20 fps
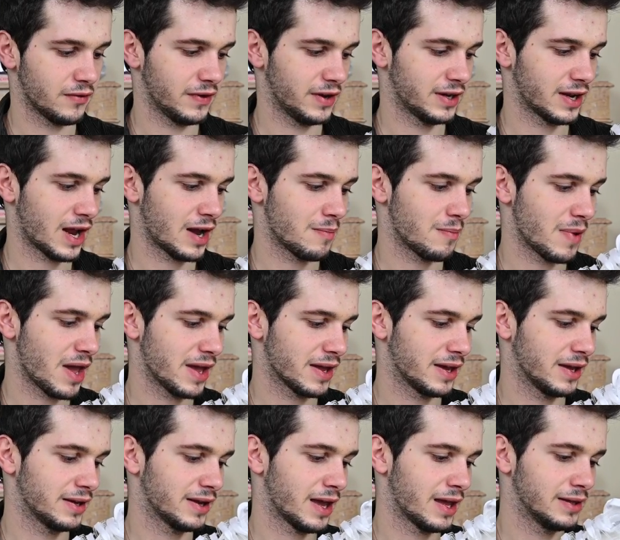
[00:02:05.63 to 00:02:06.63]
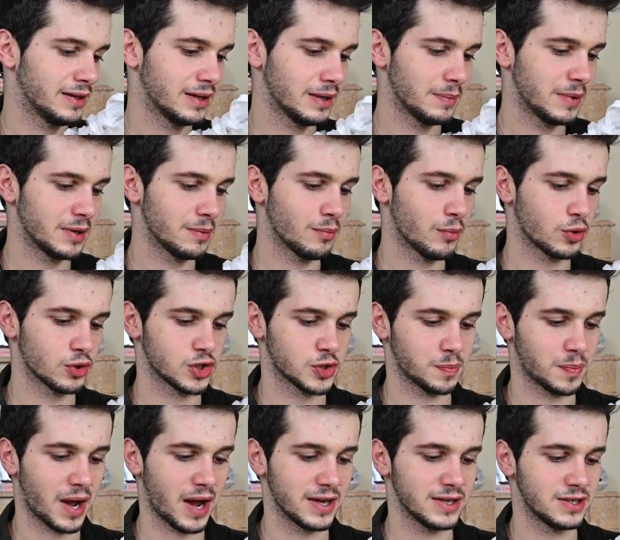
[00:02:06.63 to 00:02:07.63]
of it and make it a little bit more
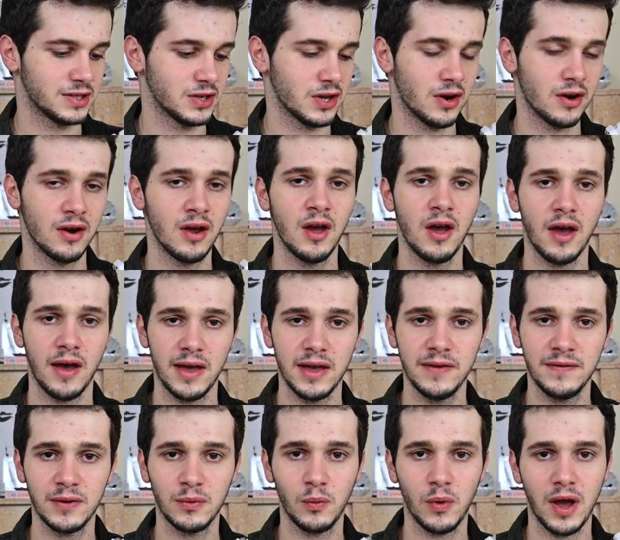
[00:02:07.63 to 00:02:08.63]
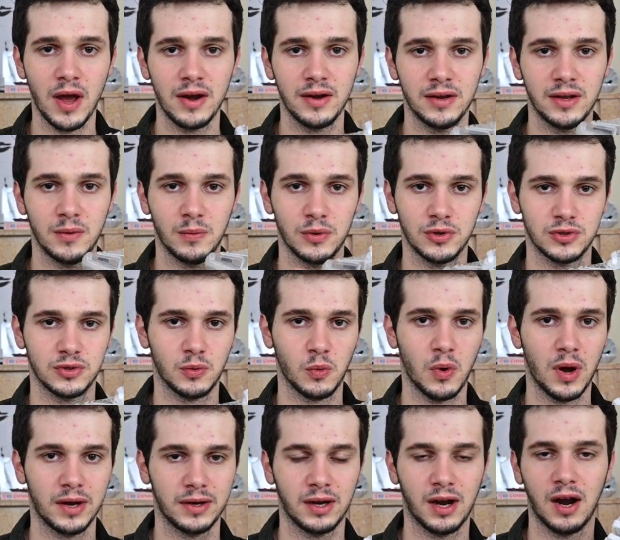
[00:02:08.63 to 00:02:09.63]
spicier, even when it was
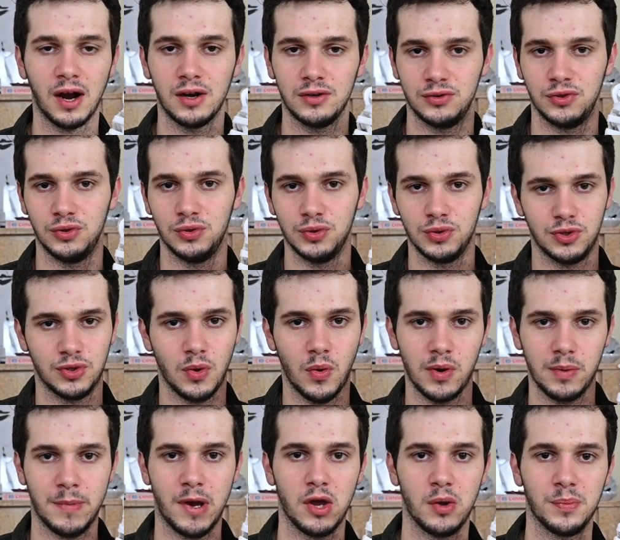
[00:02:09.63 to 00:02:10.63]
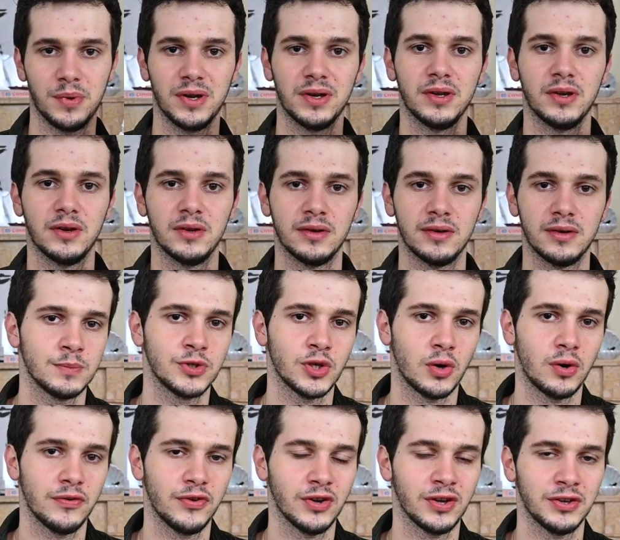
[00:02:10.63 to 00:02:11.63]
quite hard to do so in my opinion.
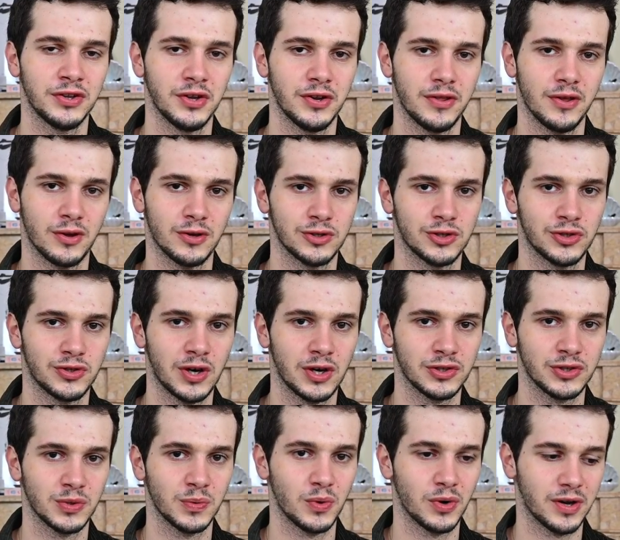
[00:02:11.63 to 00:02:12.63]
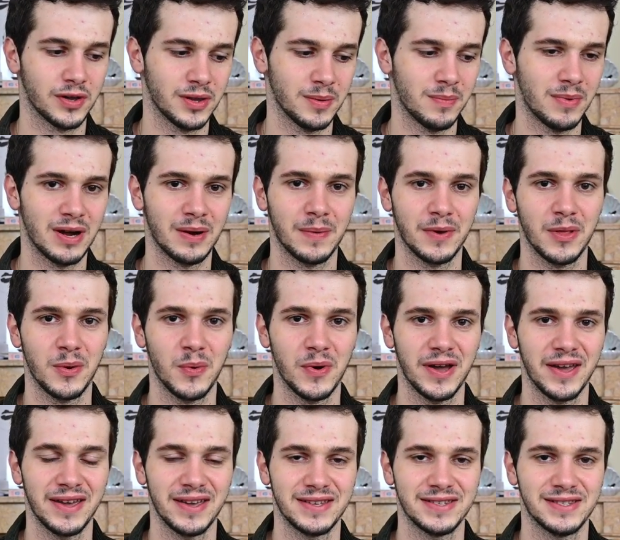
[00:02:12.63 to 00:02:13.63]
Sorry if you can hear the construction work at the back, by the
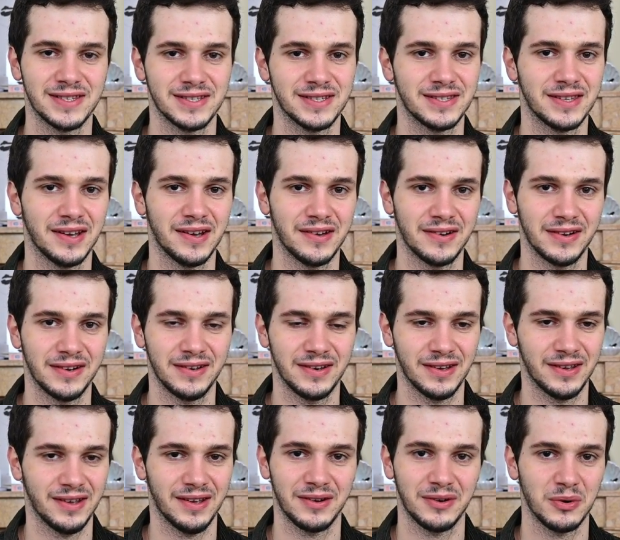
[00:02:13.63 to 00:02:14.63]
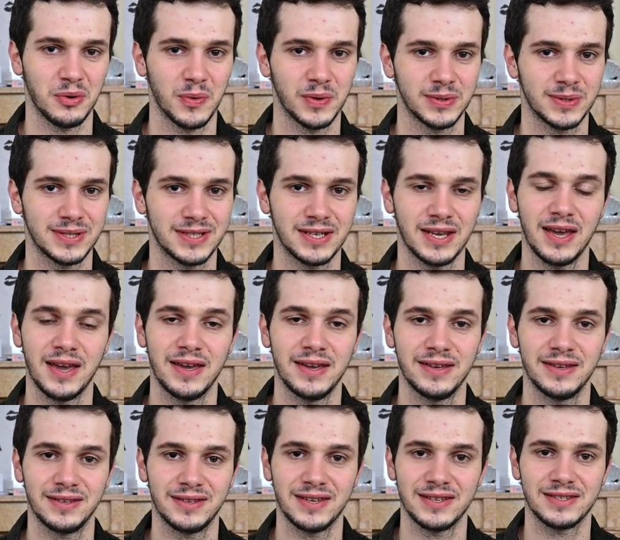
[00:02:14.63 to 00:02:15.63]
way, it just started. I don't know what to
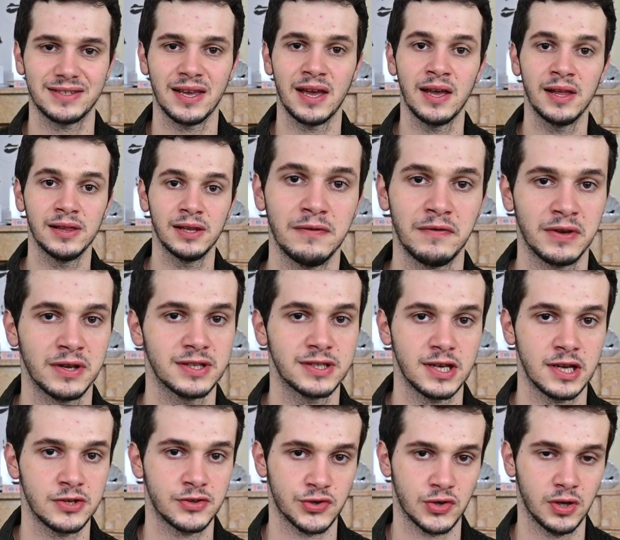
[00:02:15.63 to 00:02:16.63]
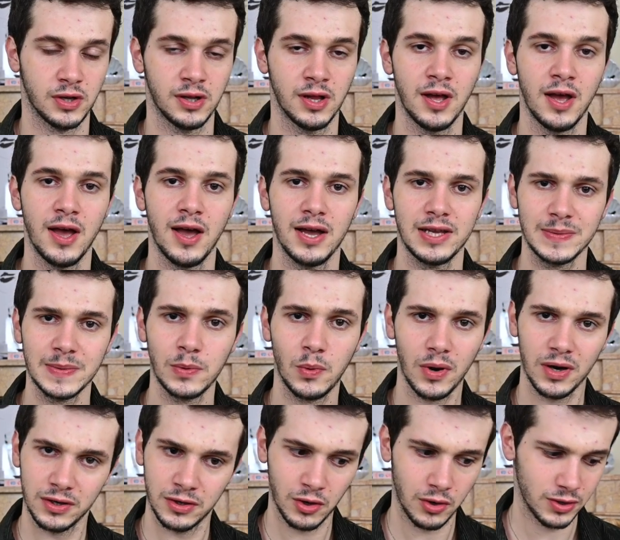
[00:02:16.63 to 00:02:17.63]
say. I guess living in Central has been
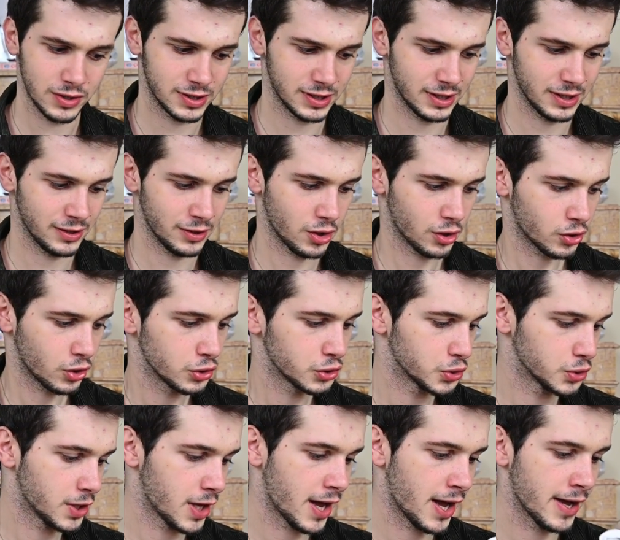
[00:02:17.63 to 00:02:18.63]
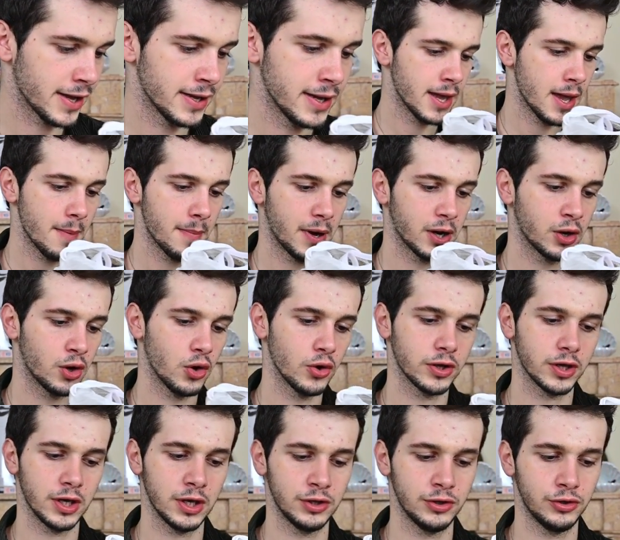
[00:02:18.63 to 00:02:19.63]
quite noisy, not going to lie, but
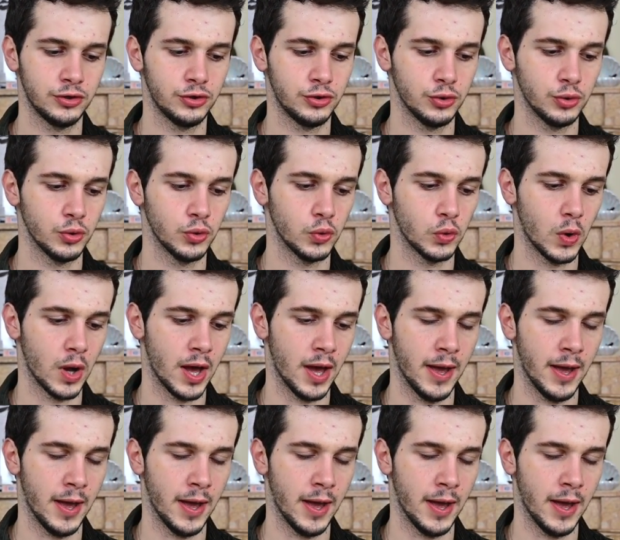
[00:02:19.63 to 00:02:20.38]
going into